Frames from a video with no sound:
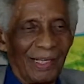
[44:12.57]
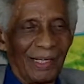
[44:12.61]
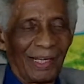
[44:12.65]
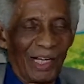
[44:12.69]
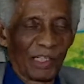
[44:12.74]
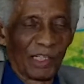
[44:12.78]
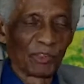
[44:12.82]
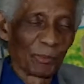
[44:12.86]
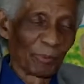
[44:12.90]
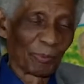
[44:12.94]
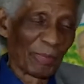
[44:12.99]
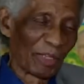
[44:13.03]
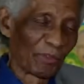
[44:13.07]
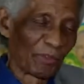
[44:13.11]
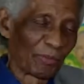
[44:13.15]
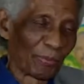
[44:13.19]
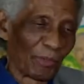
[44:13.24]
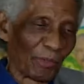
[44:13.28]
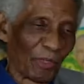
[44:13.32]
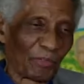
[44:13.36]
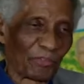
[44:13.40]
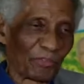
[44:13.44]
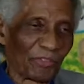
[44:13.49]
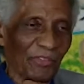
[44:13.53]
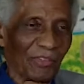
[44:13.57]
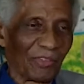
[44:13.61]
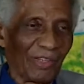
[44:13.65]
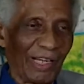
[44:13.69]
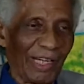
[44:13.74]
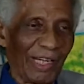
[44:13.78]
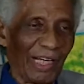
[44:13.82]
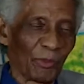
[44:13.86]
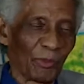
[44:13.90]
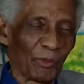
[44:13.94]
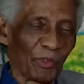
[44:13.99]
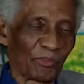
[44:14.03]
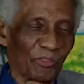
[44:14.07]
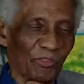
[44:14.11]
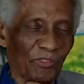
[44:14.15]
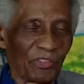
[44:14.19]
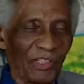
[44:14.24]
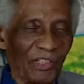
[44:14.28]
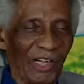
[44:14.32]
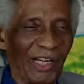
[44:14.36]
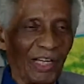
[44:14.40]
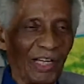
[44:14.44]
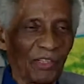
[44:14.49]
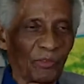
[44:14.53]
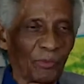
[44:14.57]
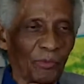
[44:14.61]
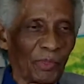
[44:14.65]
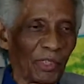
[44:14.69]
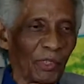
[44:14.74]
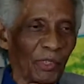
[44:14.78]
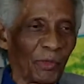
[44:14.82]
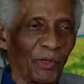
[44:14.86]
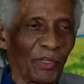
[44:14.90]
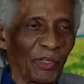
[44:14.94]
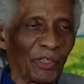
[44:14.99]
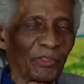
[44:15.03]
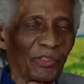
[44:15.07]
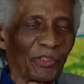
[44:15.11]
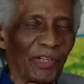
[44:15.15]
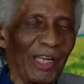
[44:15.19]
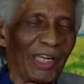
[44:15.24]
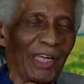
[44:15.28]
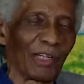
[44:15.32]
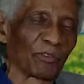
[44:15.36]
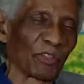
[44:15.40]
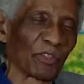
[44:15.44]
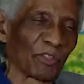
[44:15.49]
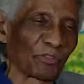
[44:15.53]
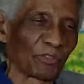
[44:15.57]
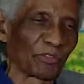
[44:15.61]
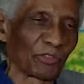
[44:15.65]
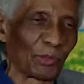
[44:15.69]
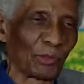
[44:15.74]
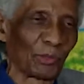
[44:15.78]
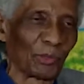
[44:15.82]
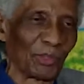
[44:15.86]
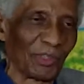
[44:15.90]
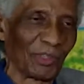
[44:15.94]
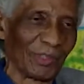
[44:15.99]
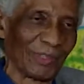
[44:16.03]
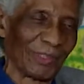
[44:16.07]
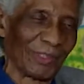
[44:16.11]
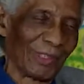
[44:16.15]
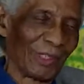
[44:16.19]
As a math person, I was charged with going to every school